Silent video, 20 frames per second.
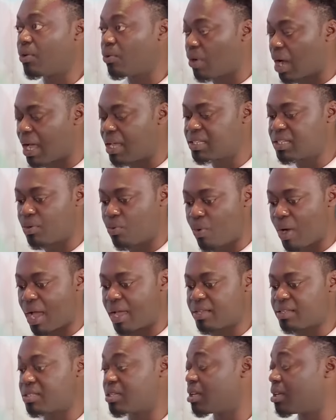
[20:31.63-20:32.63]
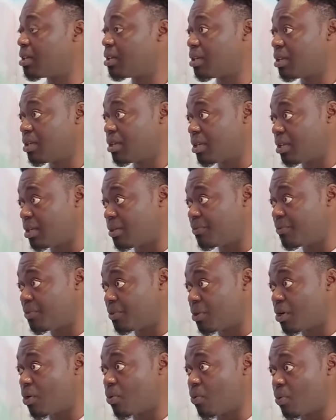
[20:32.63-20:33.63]
I said, why? He said, if you
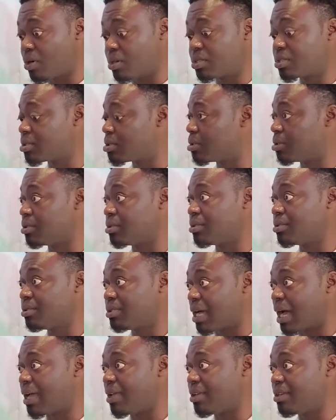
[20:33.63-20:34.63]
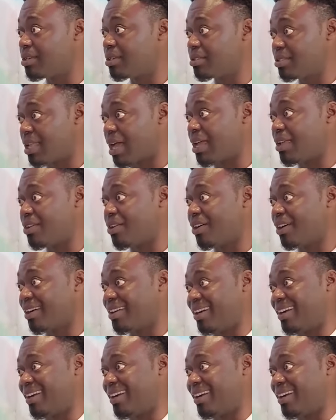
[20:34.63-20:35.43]
don't want to die young.